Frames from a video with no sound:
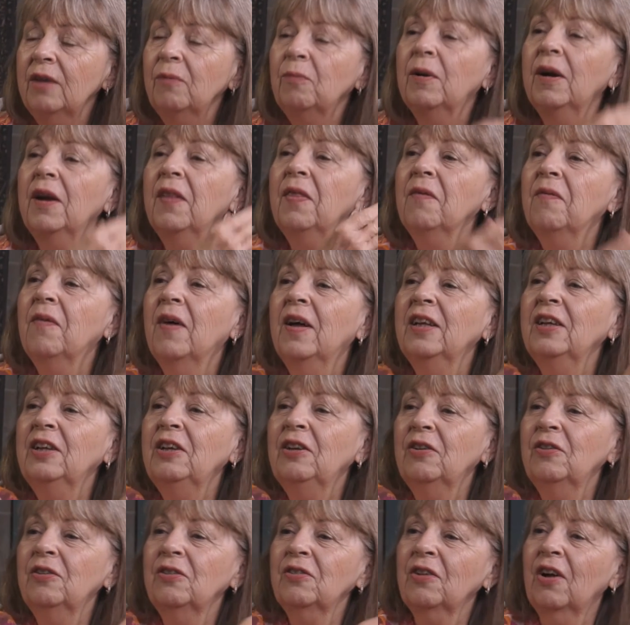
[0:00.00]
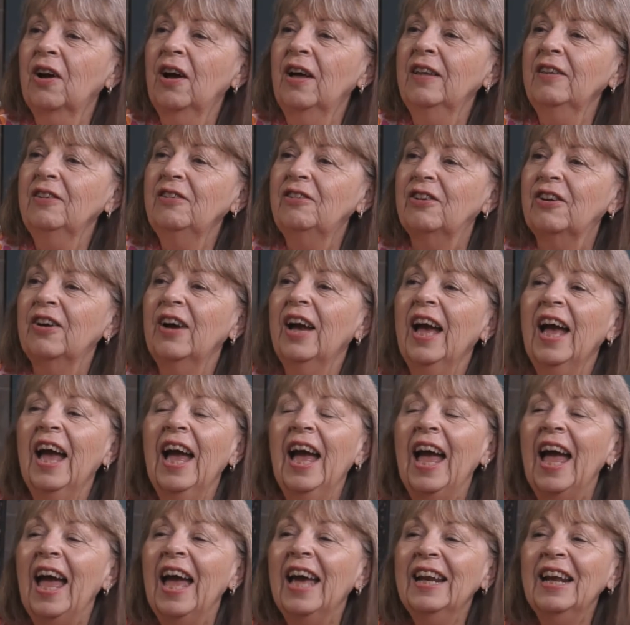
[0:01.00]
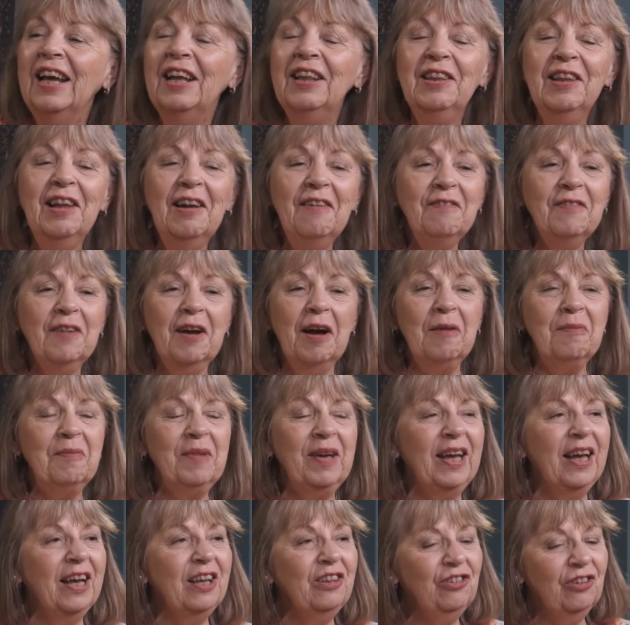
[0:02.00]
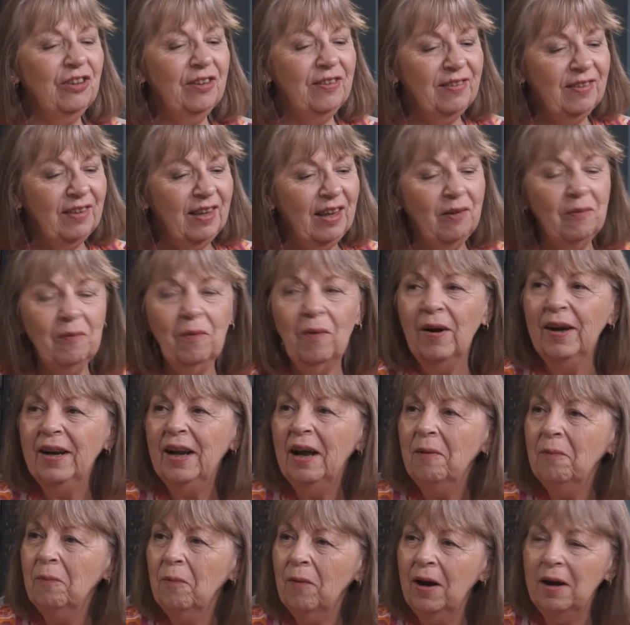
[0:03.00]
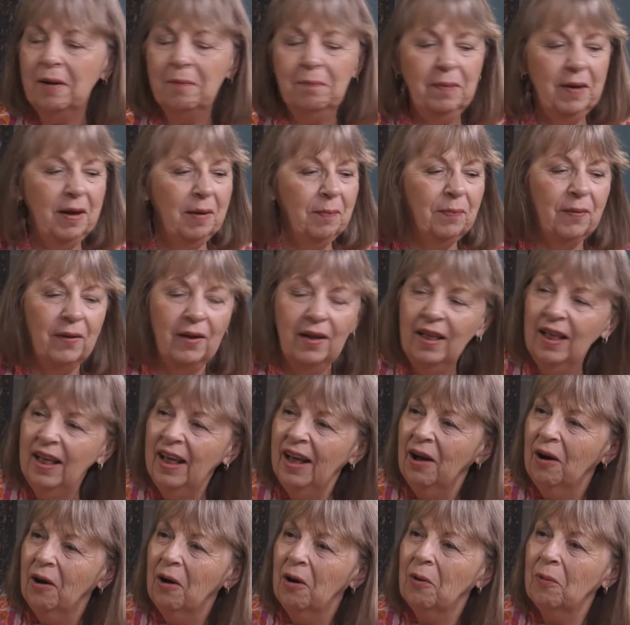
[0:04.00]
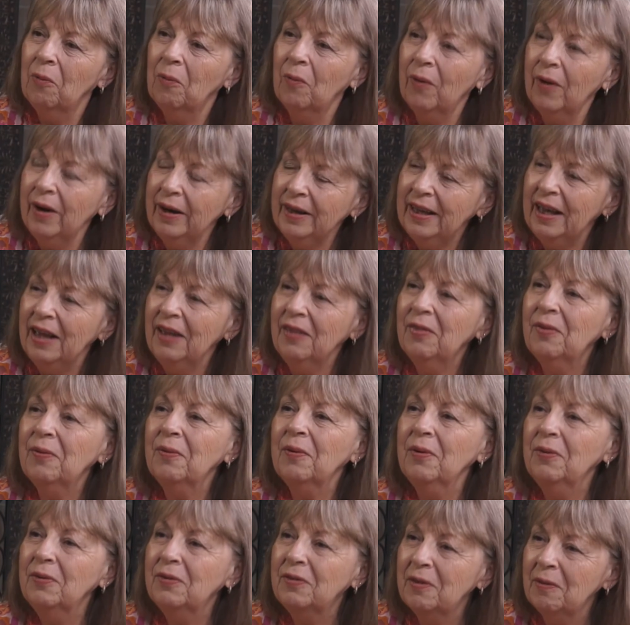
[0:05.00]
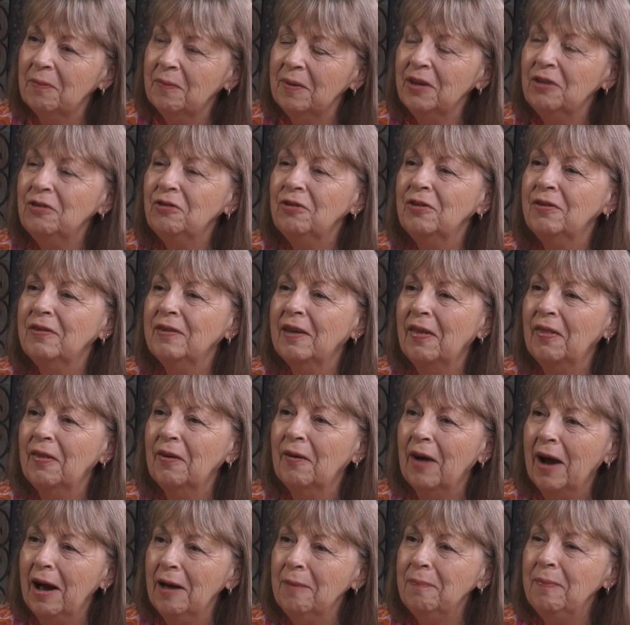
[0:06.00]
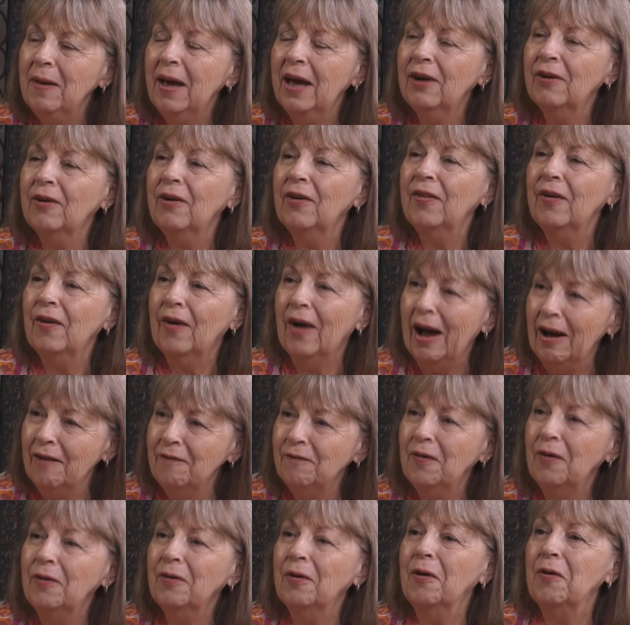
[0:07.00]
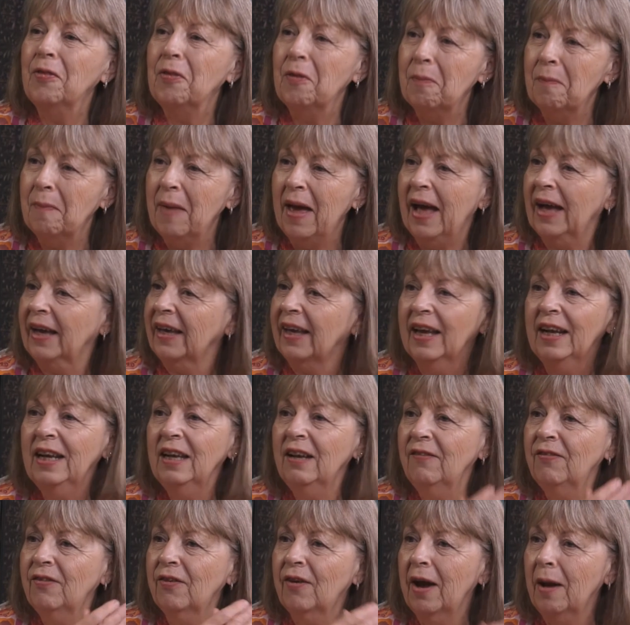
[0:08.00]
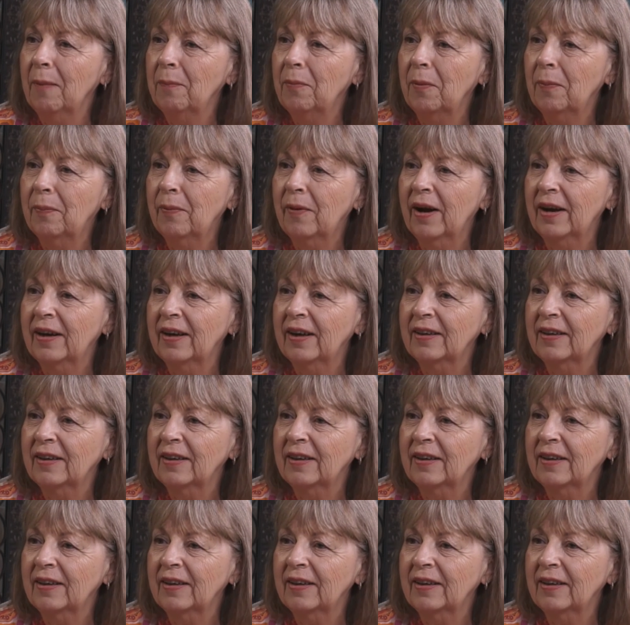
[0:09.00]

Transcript: one of the volunteers calls you. Right. And I love coming and just seeing one-on-one -on -one people working through some issues on their iPad or their iPhone or their Mac, any of their Apple products.